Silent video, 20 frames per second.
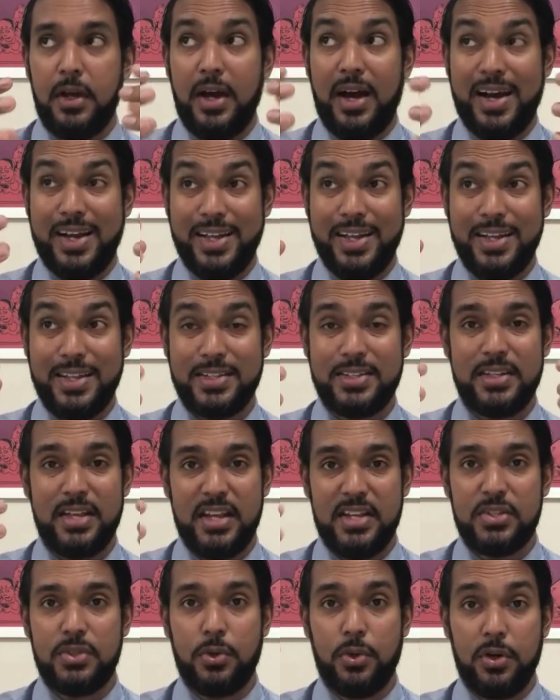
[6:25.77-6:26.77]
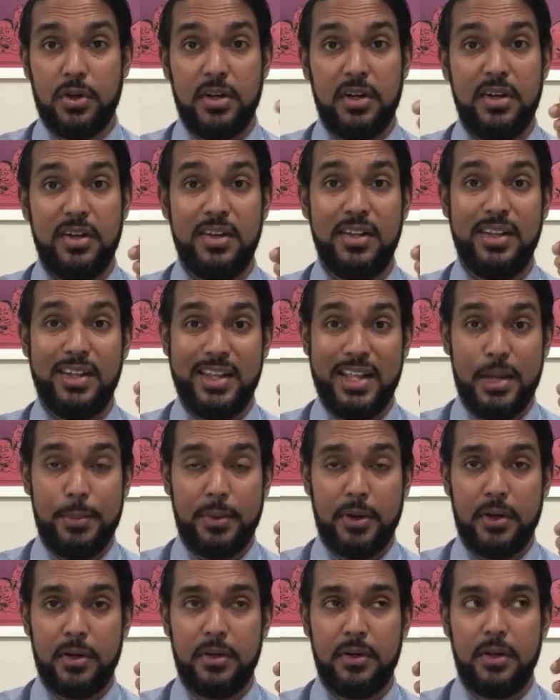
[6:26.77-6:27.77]
And hence his or her
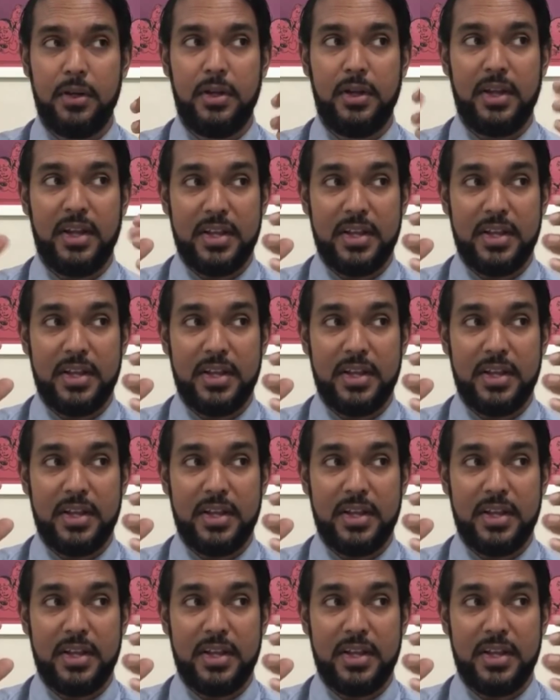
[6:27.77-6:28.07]
labor